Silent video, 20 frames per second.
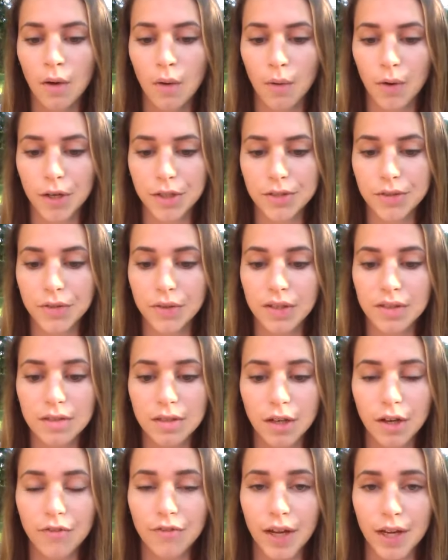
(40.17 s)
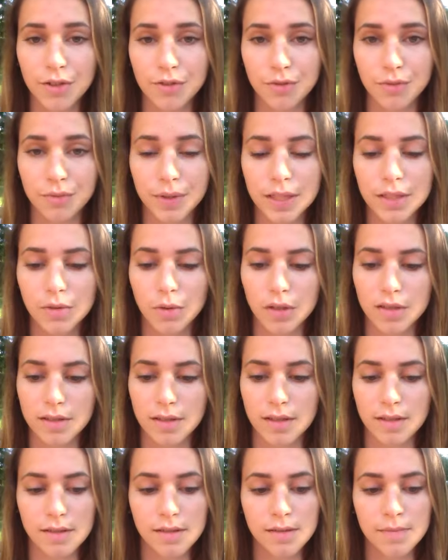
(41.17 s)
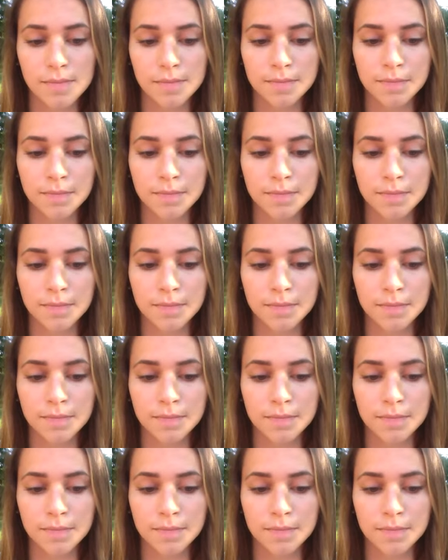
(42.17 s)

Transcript: or to conserve natural resources.